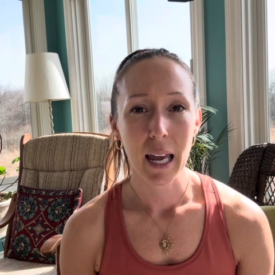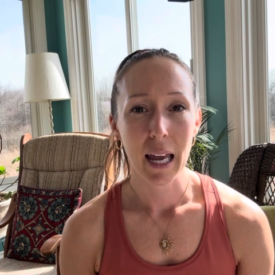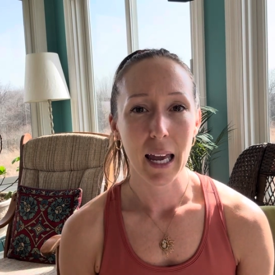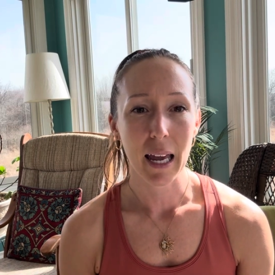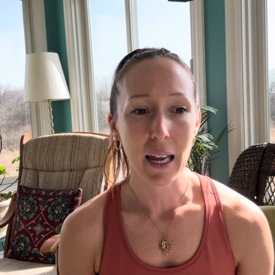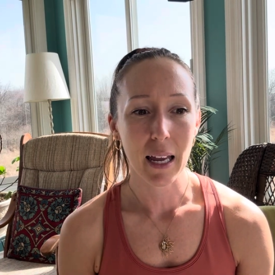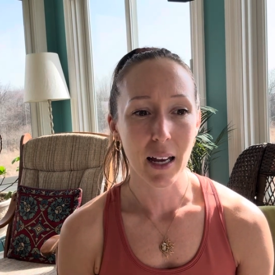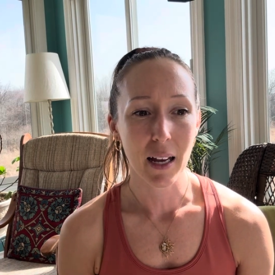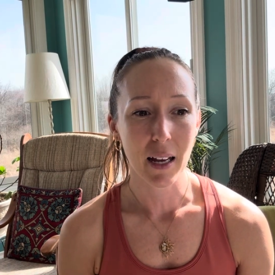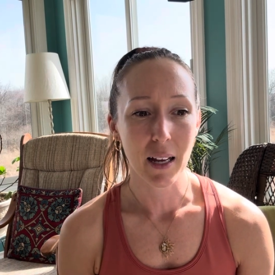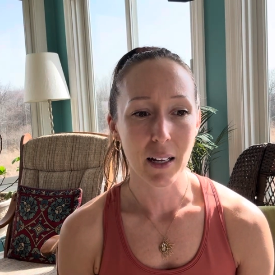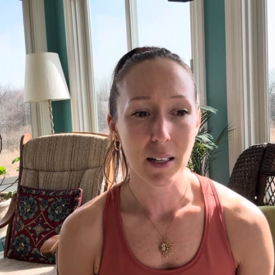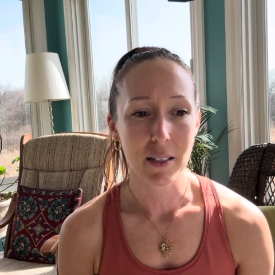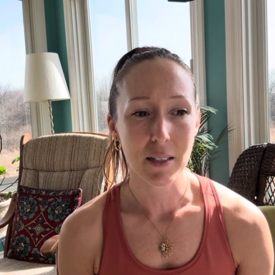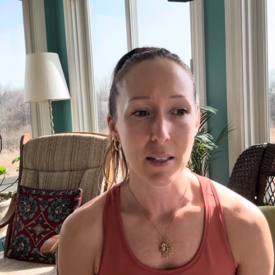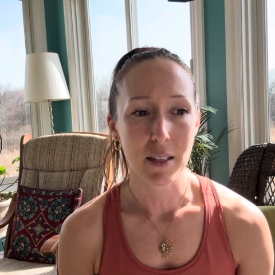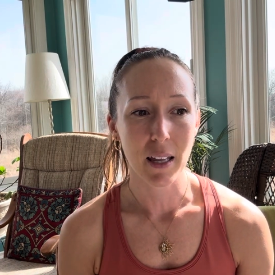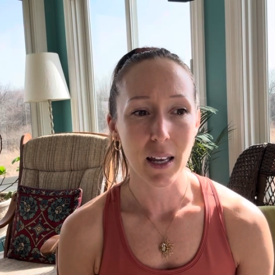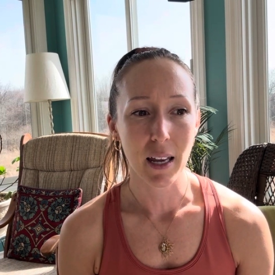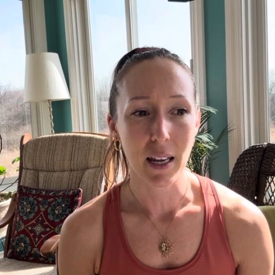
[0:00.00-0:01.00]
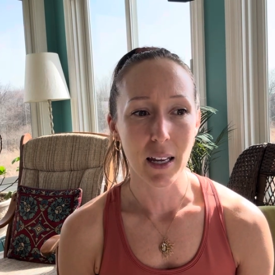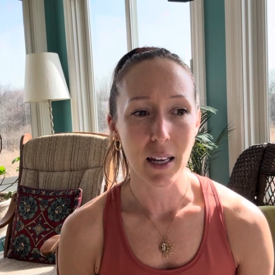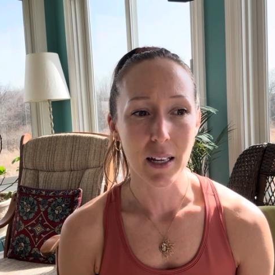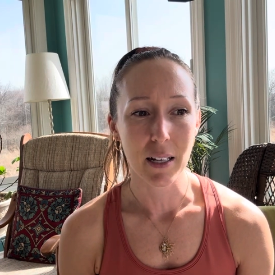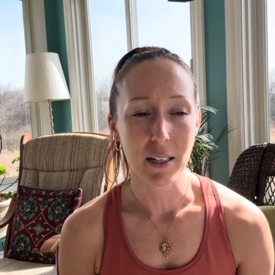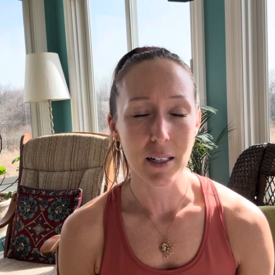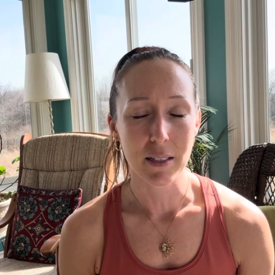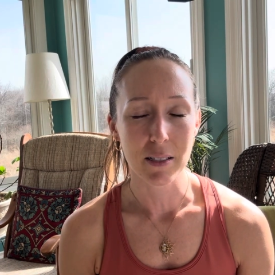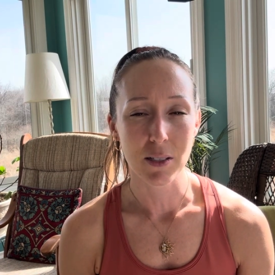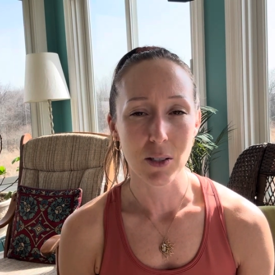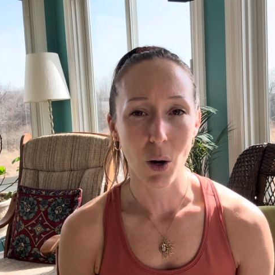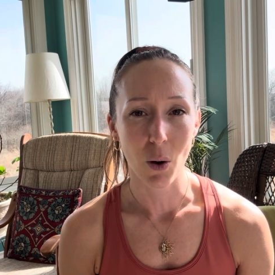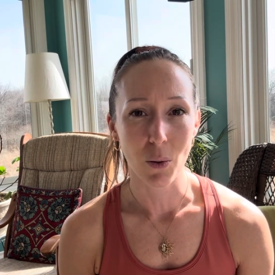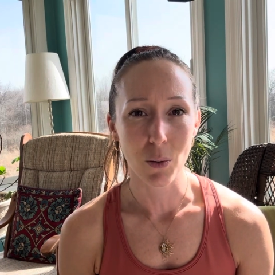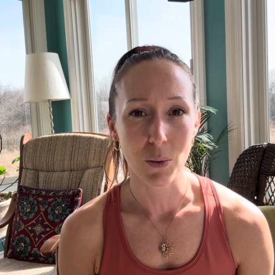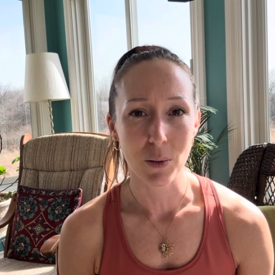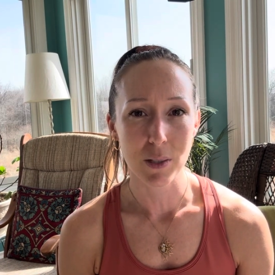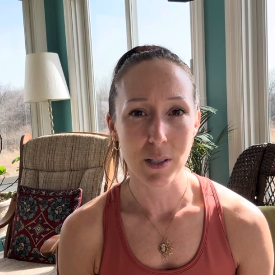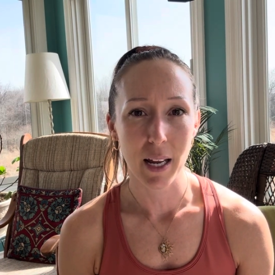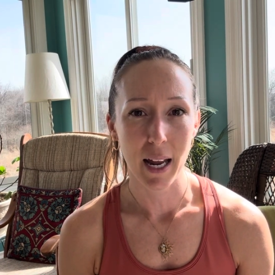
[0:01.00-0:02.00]
and they
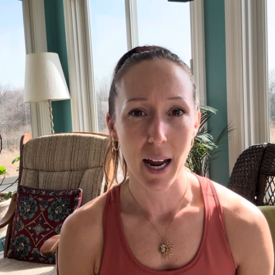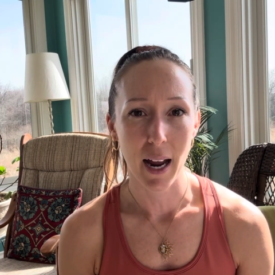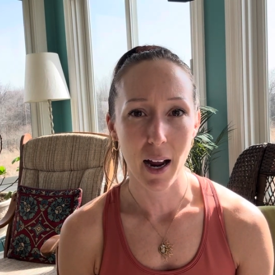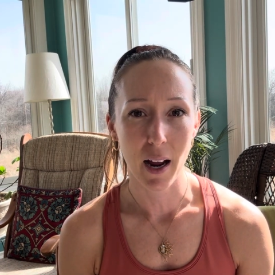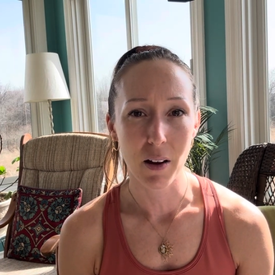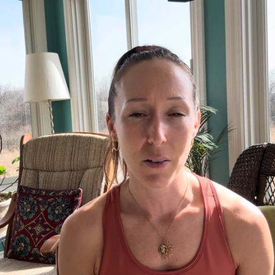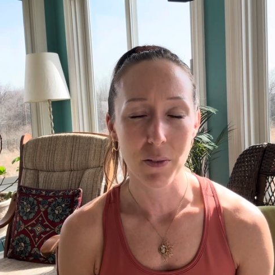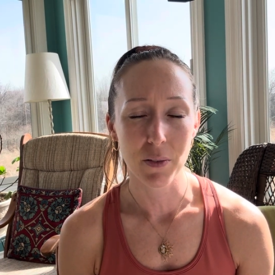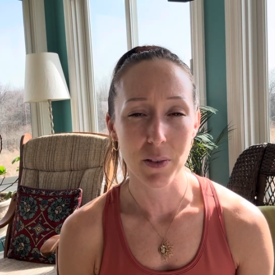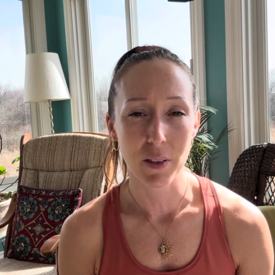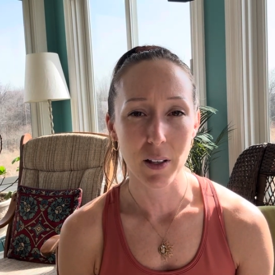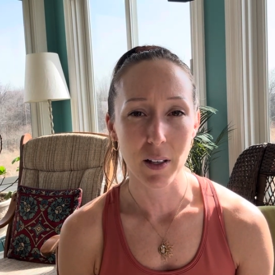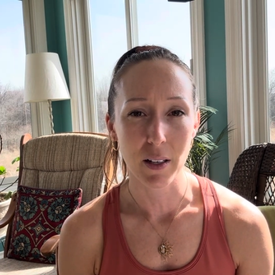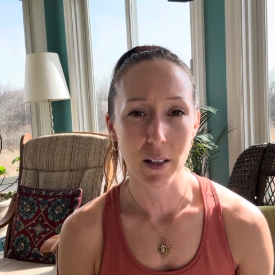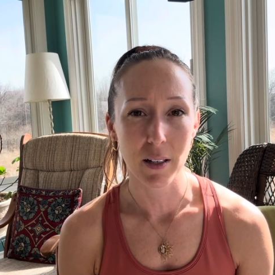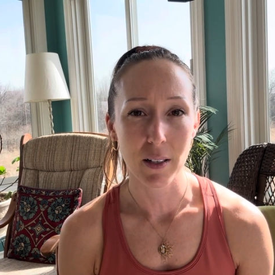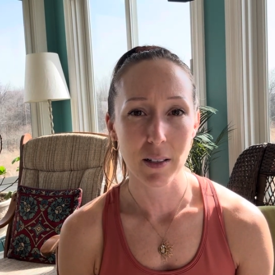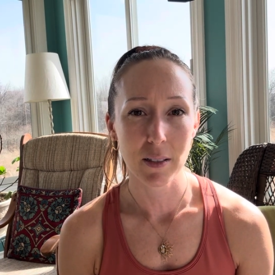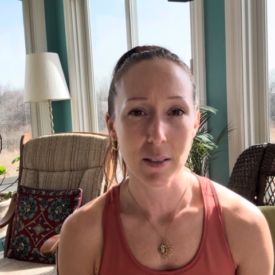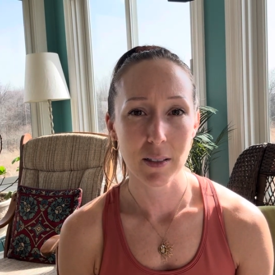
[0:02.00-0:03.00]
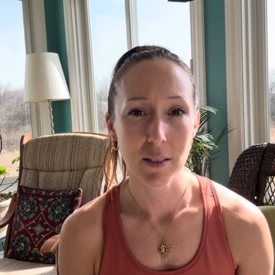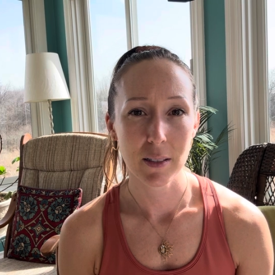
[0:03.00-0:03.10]
don't have the